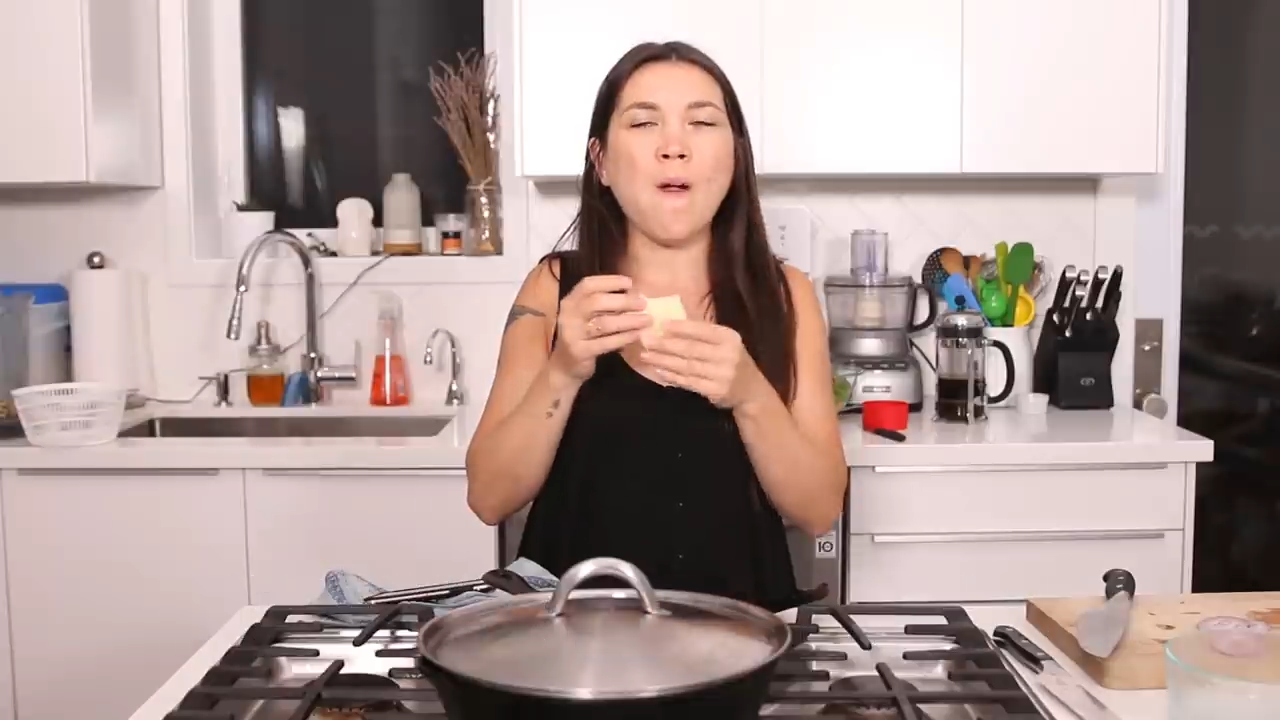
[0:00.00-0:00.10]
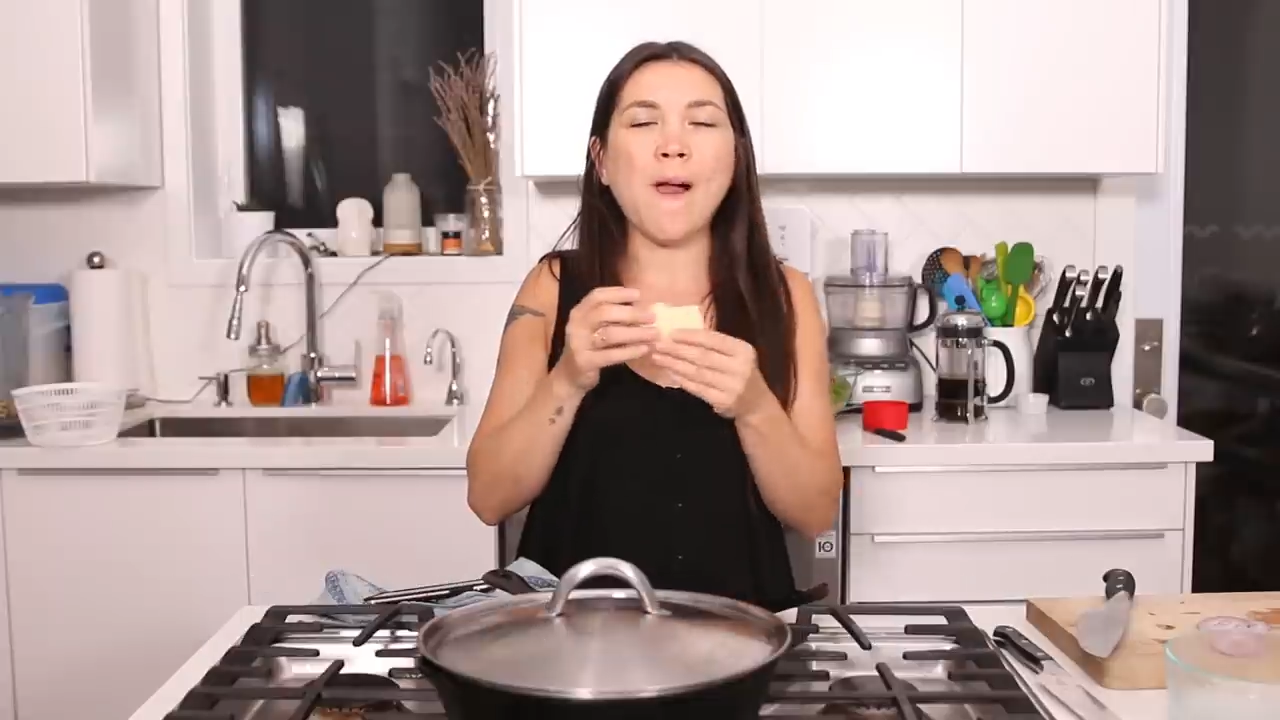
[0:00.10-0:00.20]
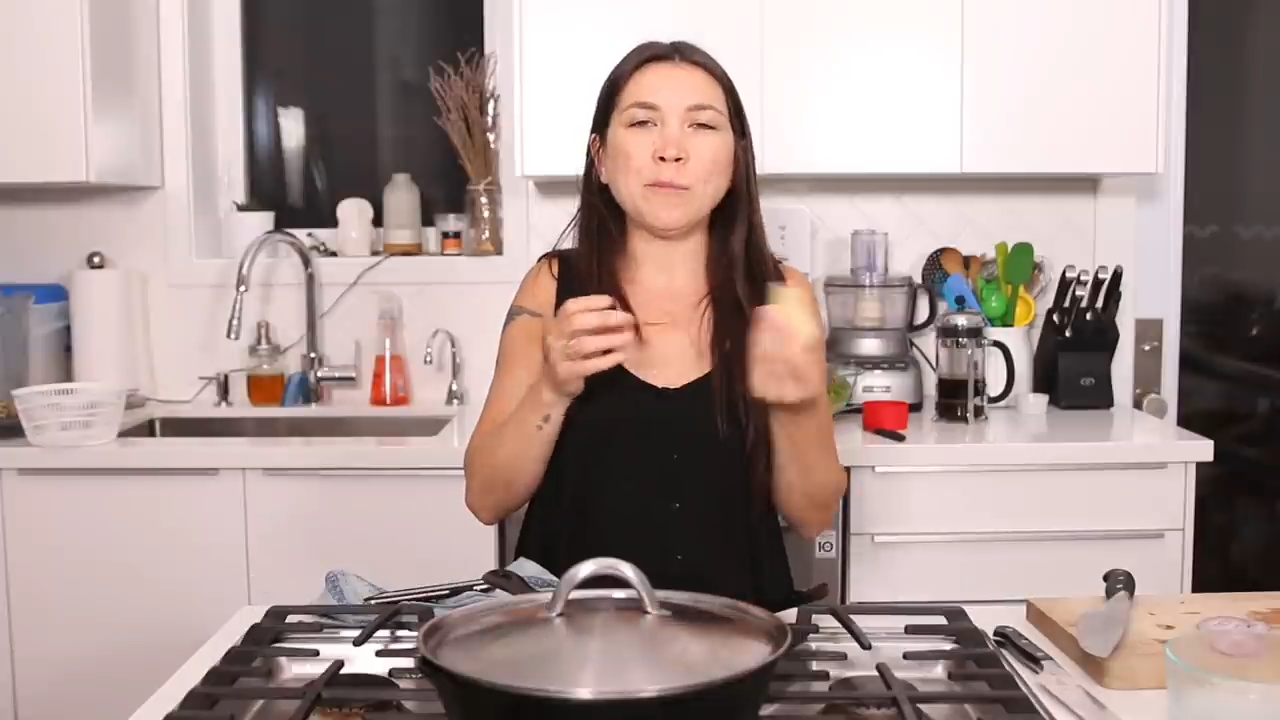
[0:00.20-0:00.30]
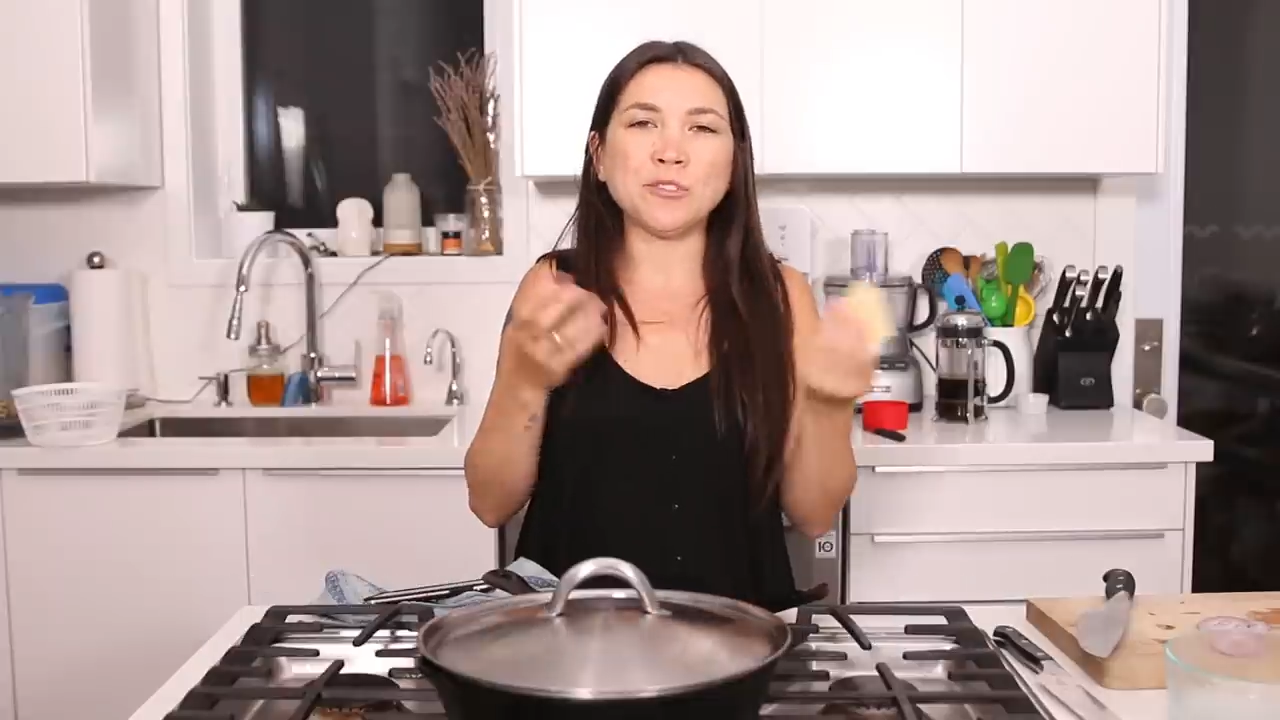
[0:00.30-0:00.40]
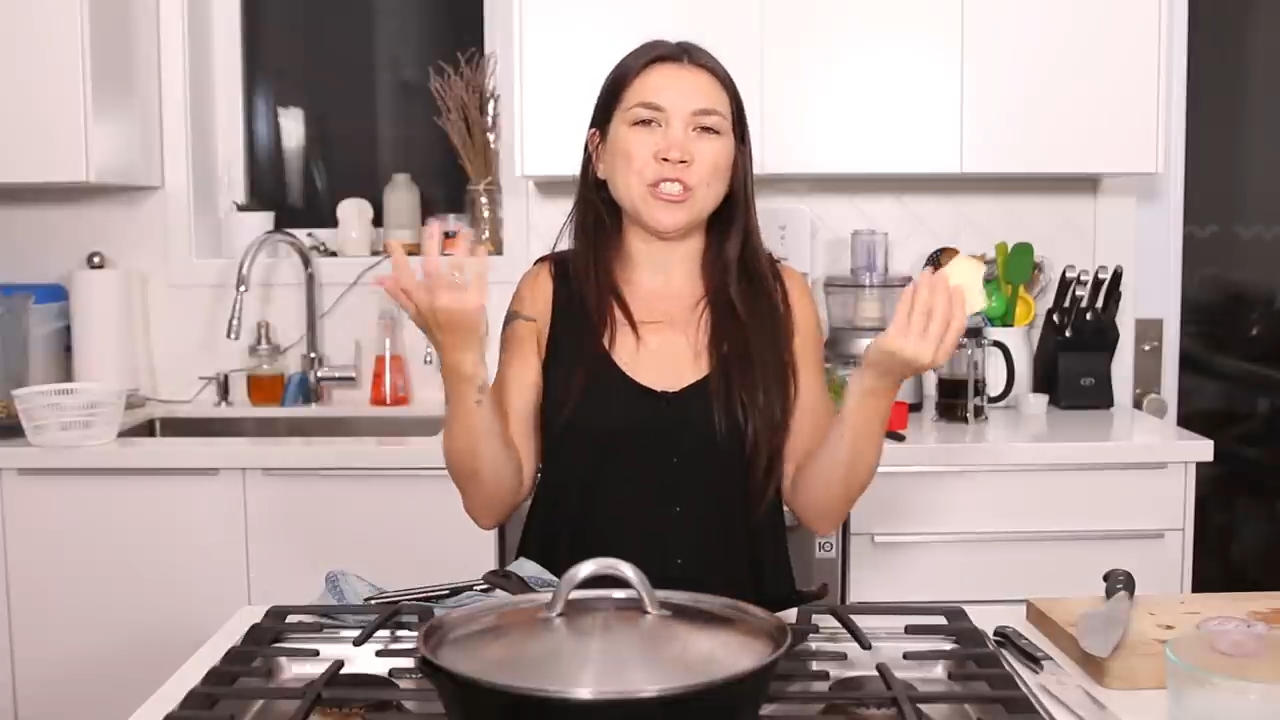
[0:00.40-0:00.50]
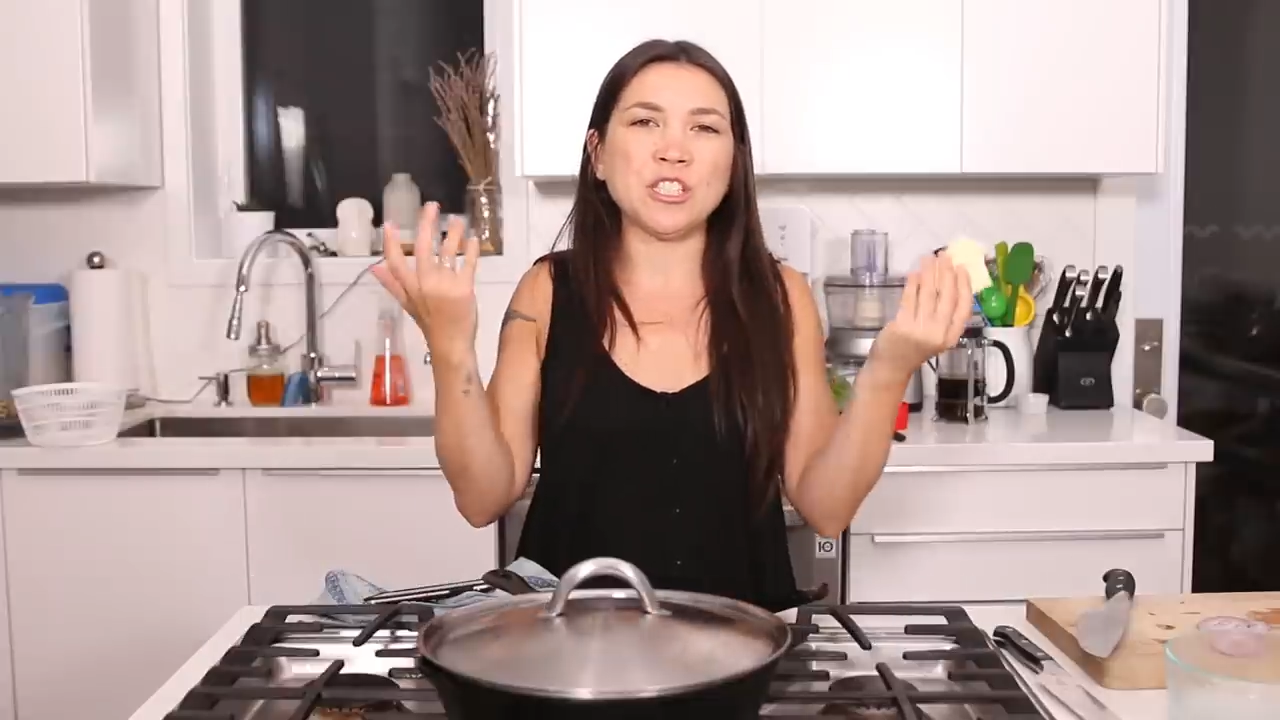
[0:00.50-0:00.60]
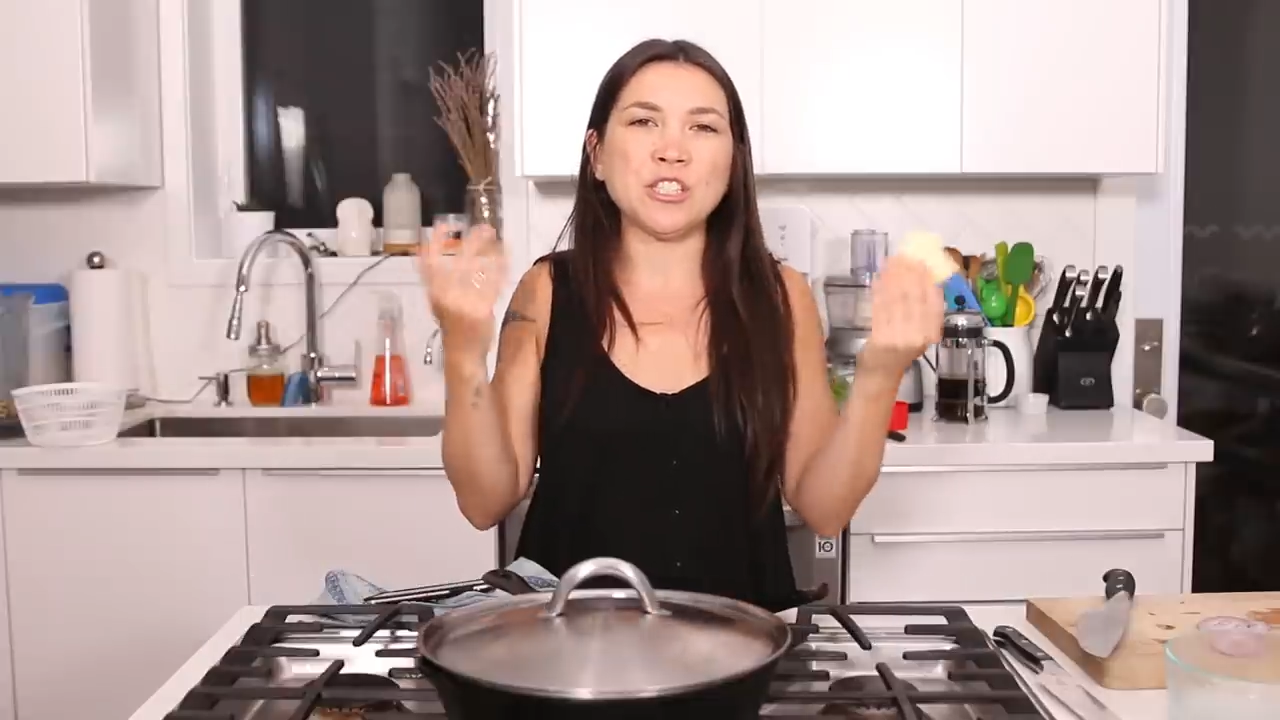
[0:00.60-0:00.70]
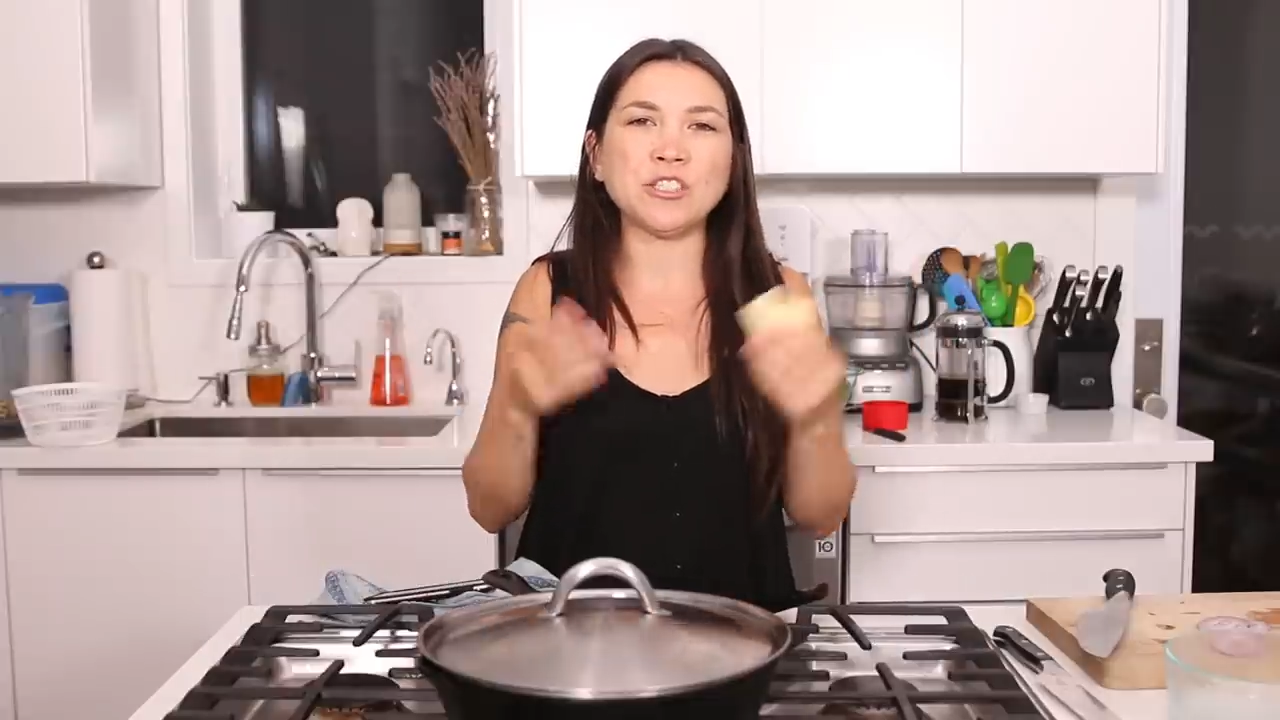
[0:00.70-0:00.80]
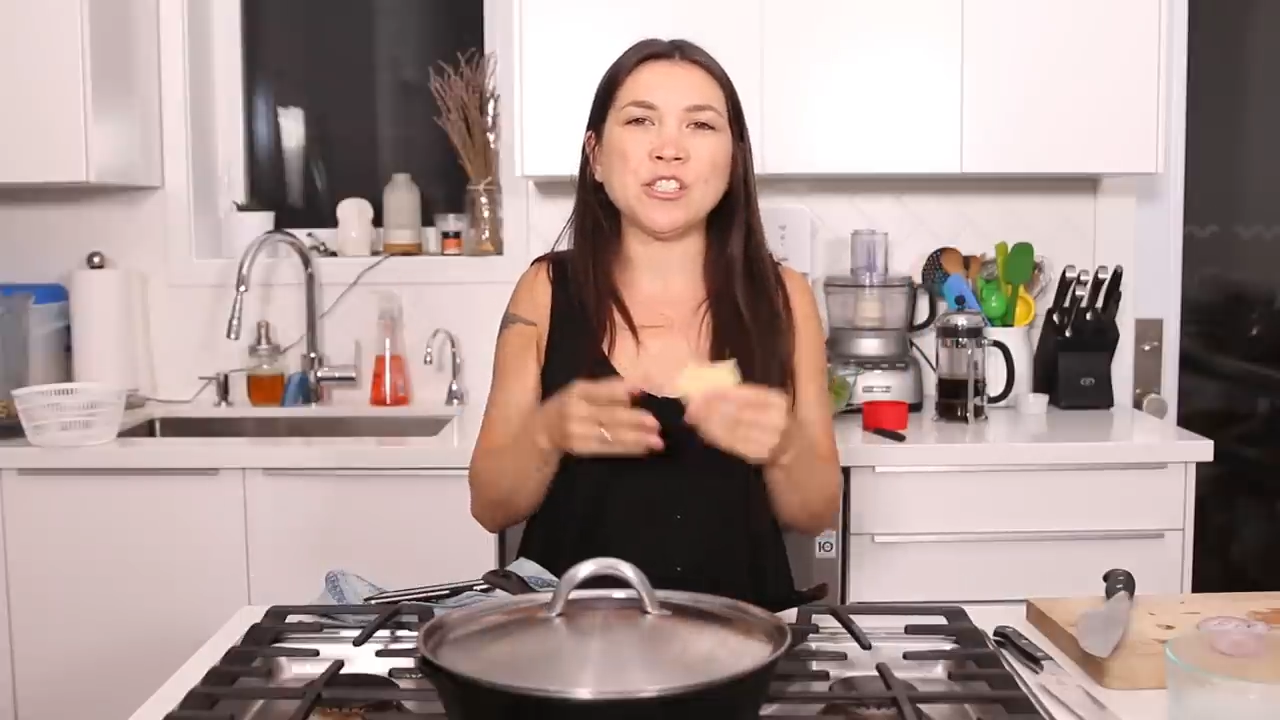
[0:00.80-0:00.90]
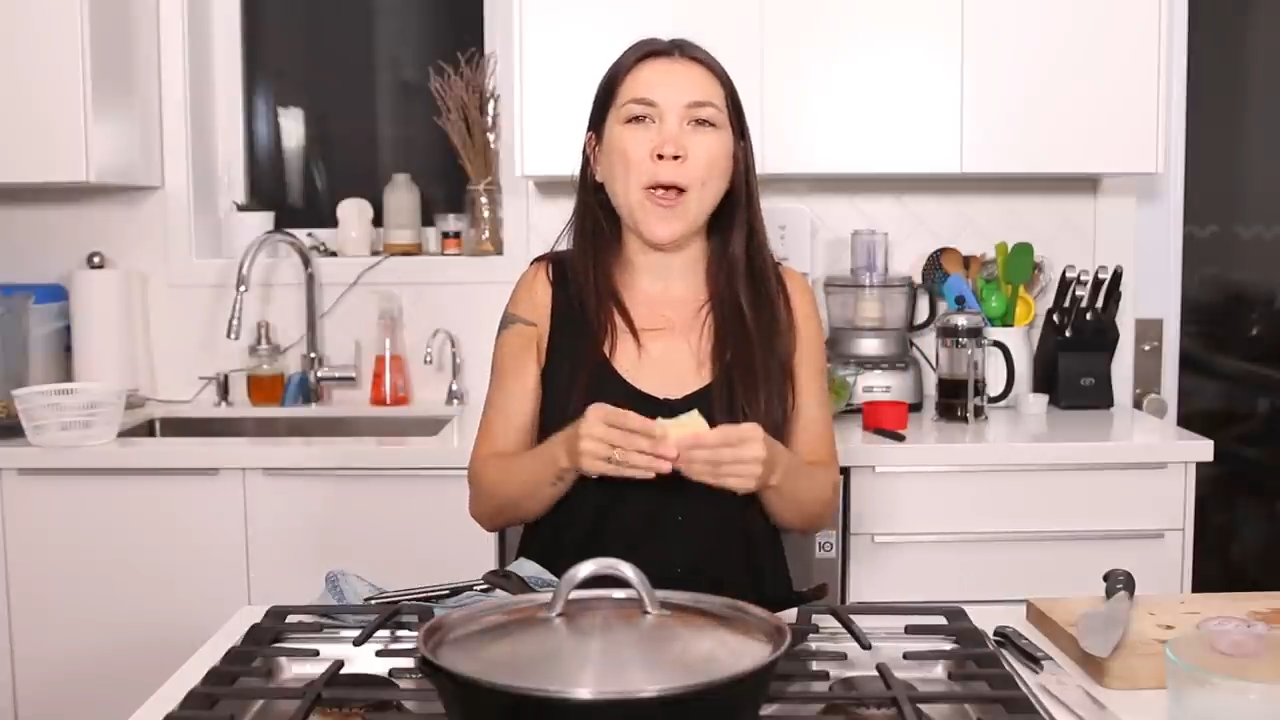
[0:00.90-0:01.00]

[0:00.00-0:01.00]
I'm just eating this